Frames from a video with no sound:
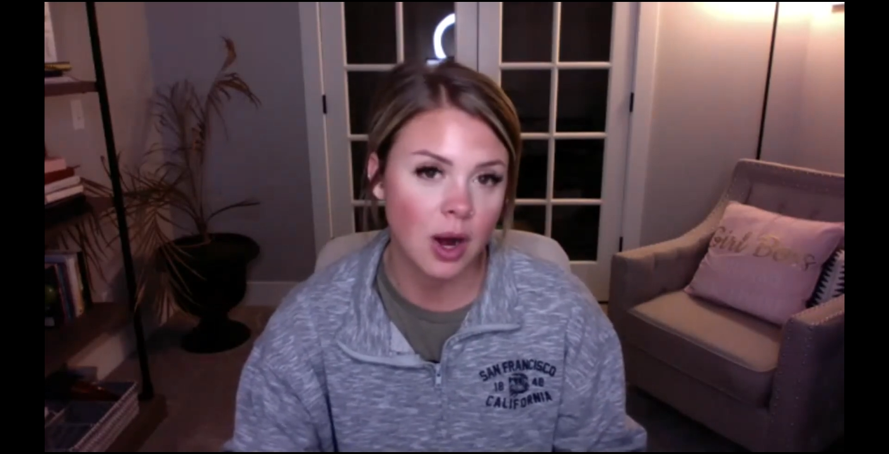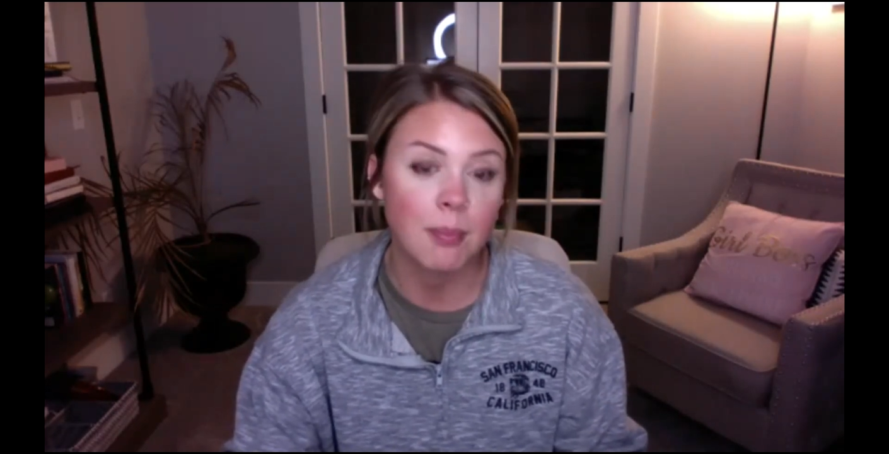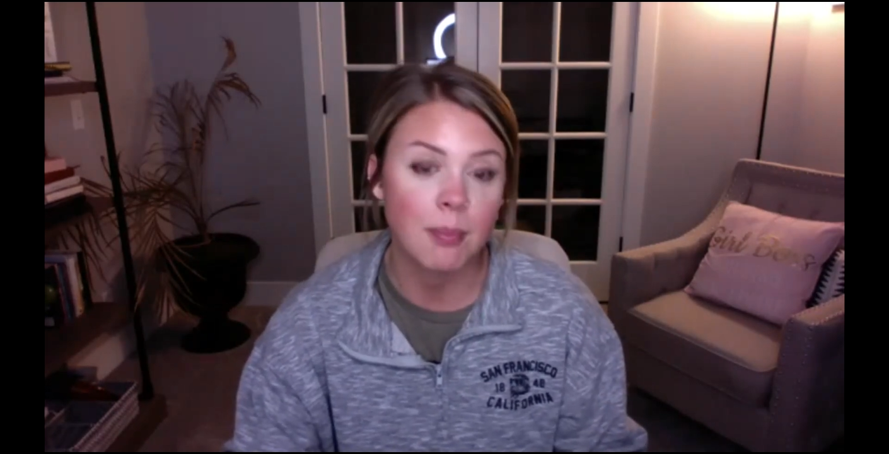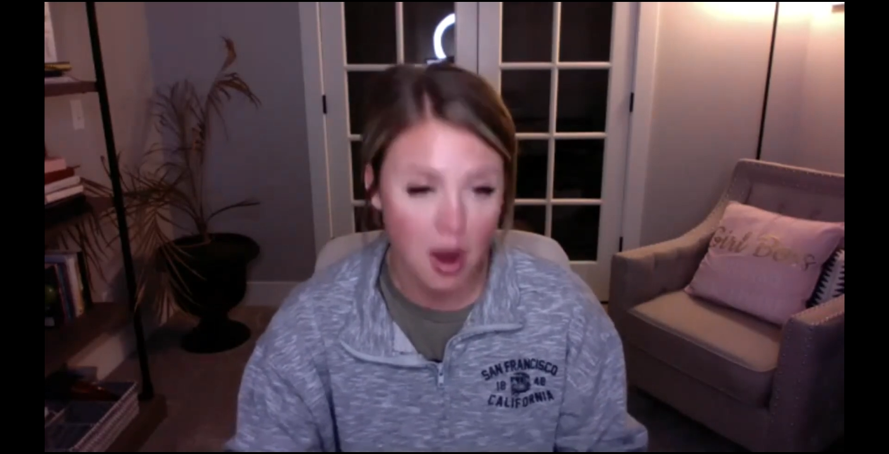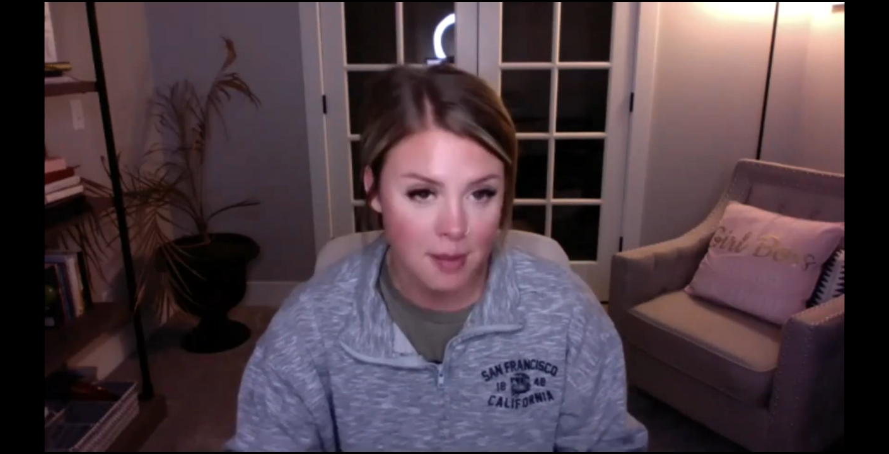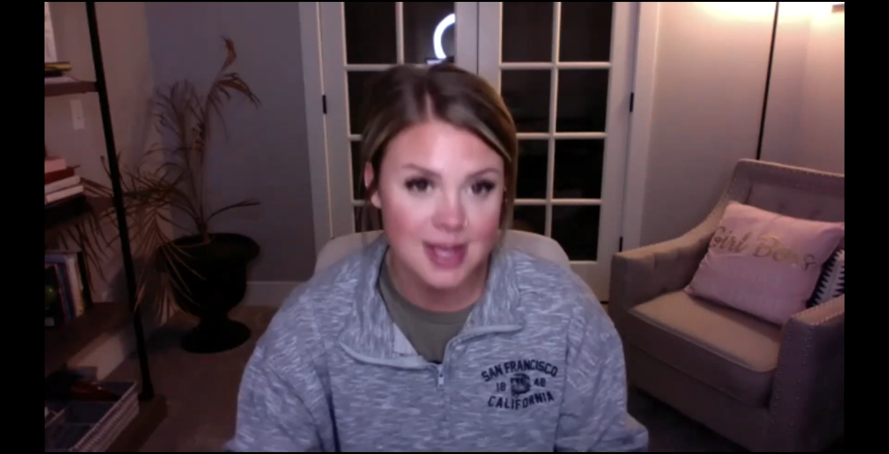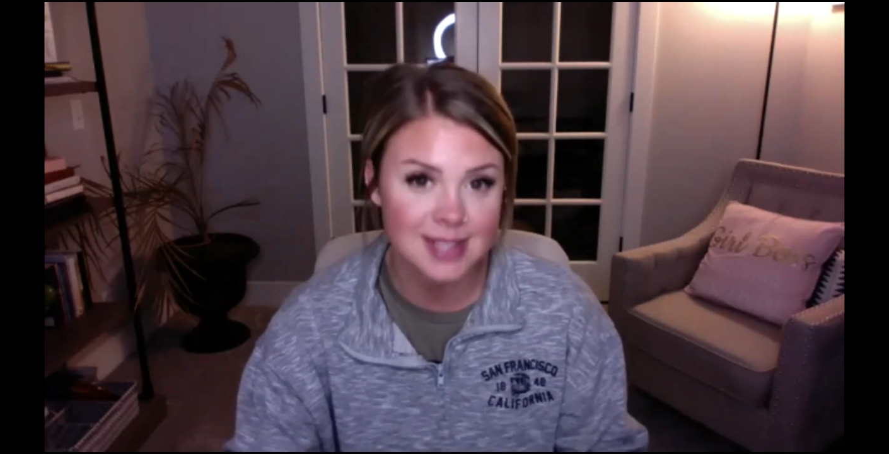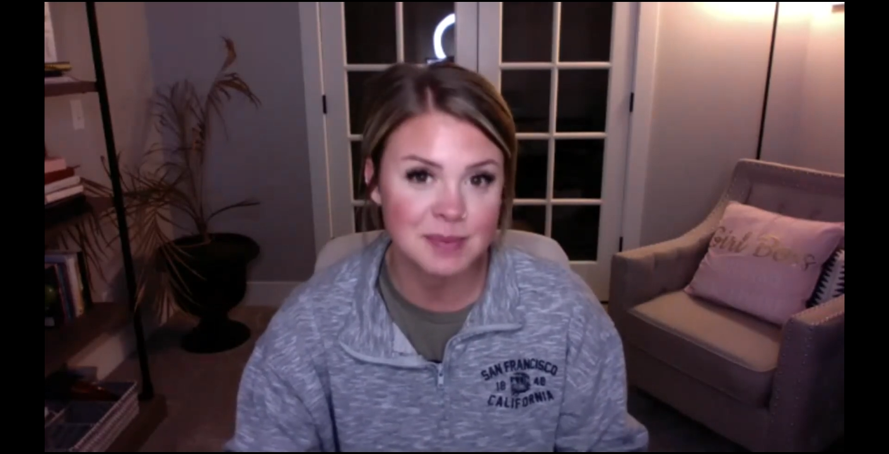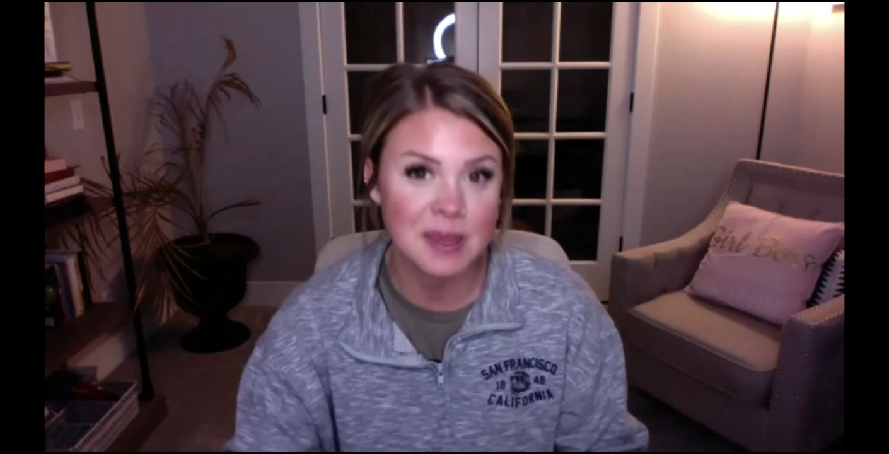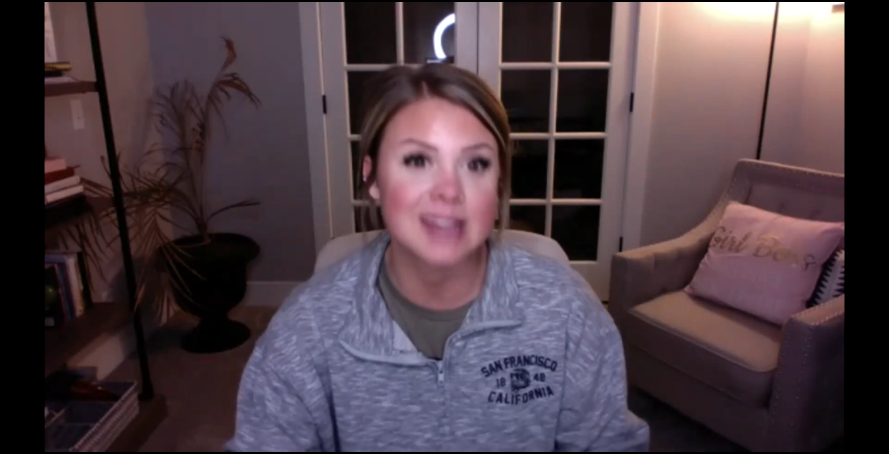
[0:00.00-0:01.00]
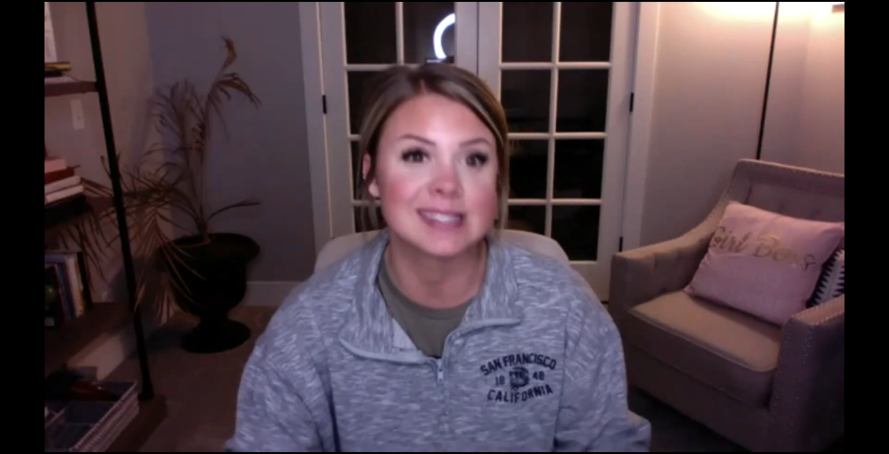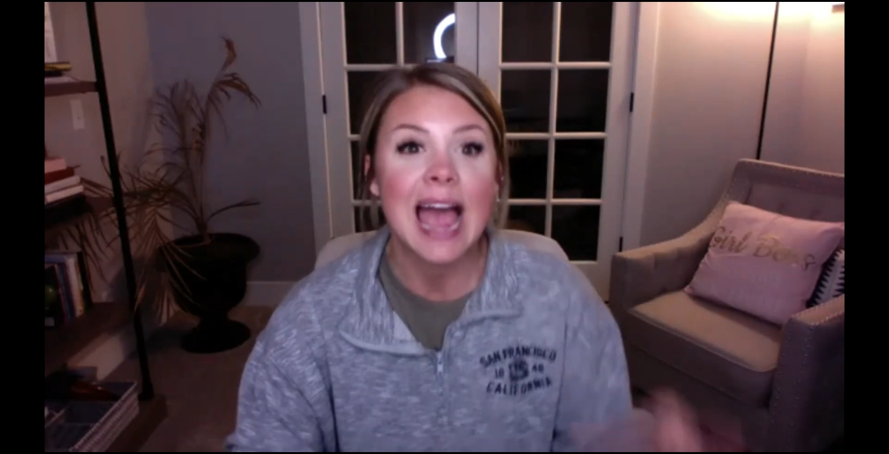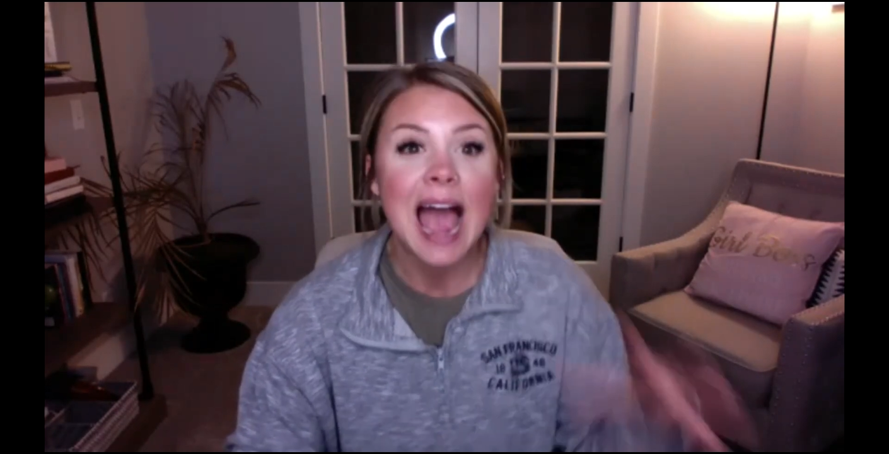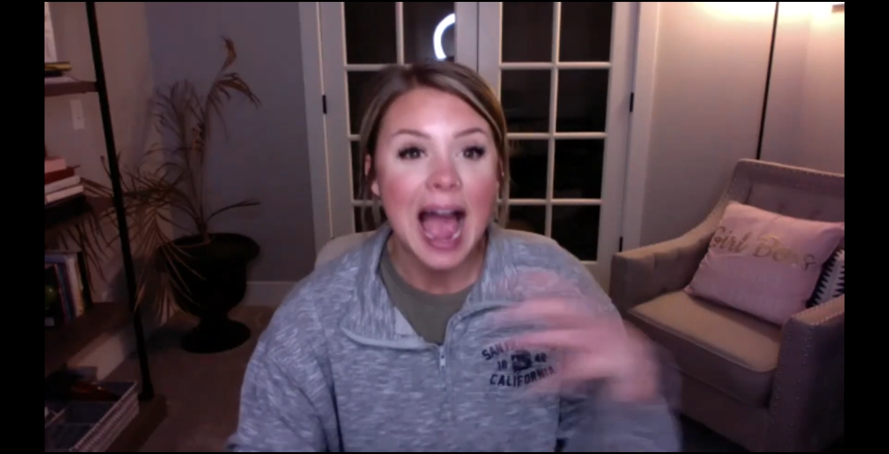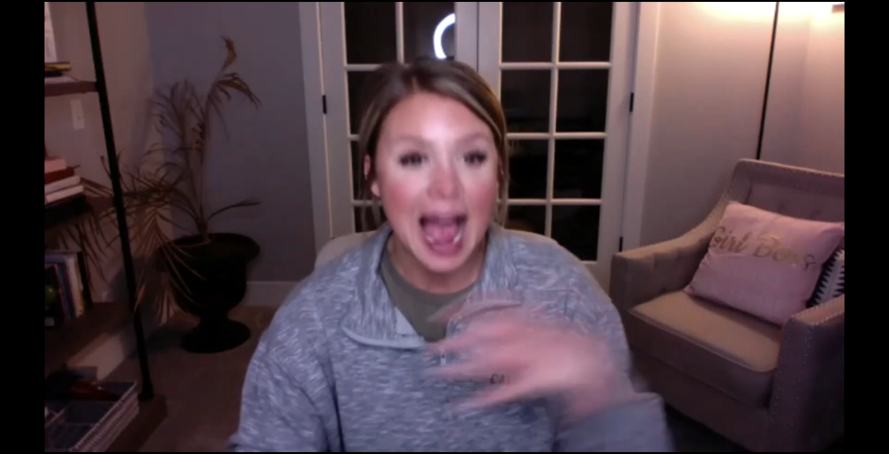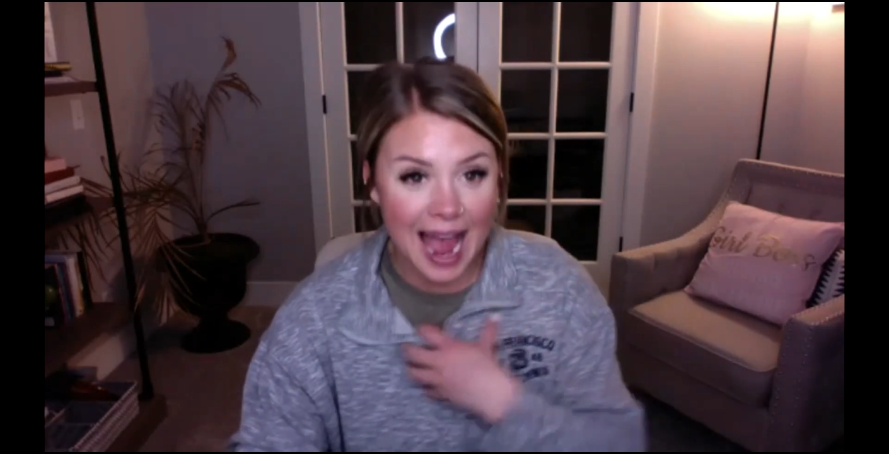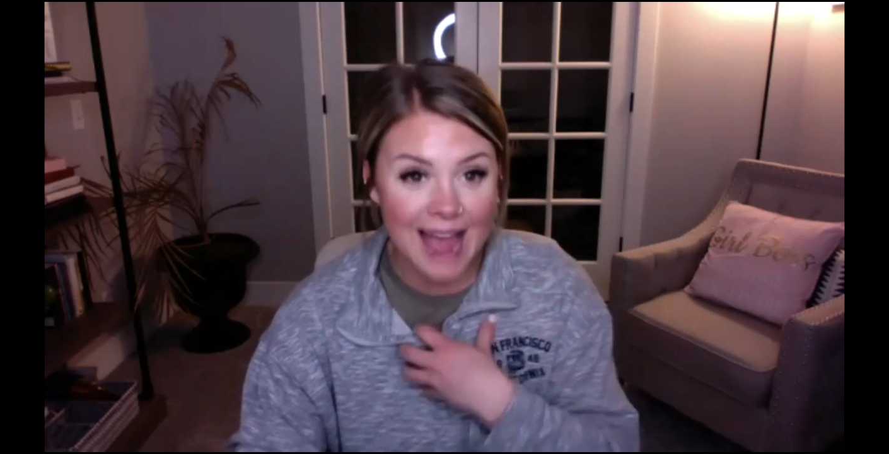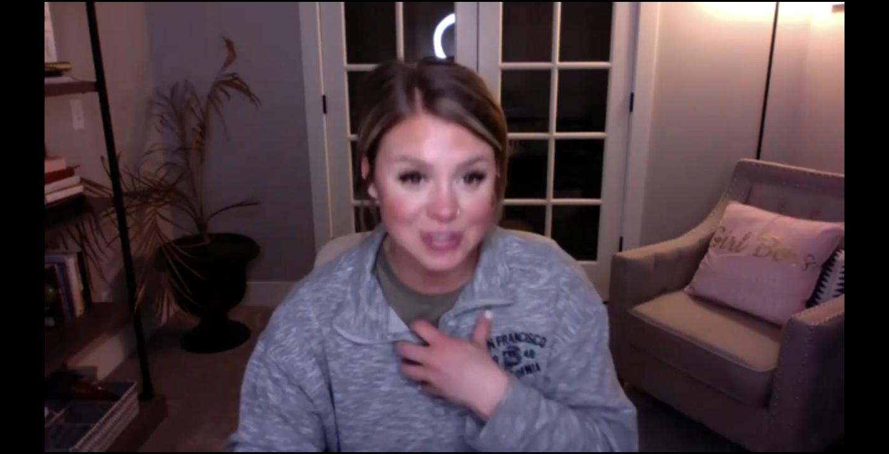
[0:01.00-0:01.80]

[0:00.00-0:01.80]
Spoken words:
I promise, because I